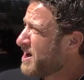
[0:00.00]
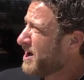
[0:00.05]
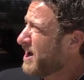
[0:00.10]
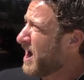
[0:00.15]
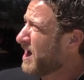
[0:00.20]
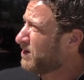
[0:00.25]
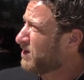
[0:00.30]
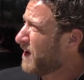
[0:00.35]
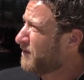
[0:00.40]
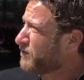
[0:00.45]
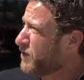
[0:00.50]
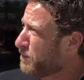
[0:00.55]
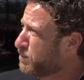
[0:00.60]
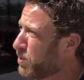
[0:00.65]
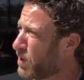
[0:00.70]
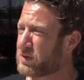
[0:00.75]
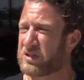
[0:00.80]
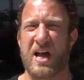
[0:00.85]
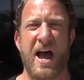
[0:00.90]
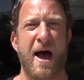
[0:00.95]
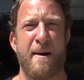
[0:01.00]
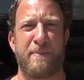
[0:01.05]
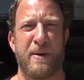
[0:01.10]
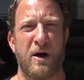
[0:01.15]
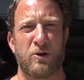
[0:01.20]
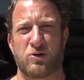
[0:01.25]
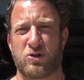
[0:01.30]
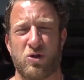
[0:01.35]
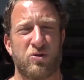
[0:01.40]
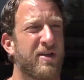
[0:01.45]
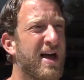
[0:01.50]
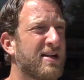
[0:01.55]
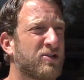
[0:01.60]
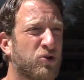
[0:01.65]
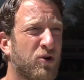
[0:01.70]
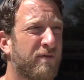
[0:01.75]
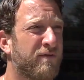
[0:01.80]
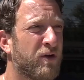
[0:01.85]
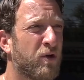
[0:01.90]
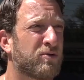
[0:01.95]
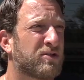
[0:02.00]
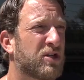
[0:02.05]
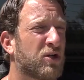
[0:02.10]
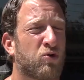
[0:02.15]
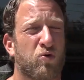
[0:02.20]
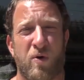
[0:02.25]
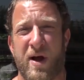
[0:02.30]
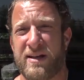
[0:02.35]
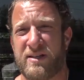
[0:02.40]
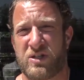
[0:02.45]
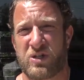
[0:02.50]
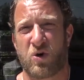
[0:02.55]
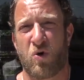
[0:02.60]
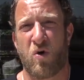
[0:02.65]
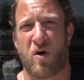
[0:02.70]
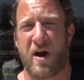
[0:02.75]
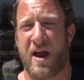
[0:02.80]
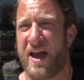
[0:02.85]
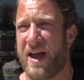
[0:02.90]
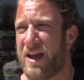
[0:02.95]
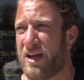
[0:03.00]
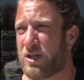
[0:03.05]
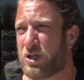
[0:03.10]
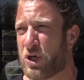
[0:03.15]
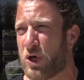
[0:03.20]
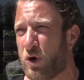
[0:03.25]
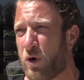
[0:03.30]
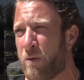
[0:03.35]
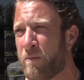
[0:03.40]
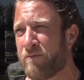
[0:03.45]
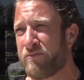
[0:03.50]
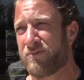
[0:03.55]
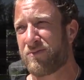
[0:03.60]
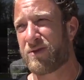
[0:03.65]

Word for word: I love the Brook Tap House. So that's our review. It's a great score, eight two.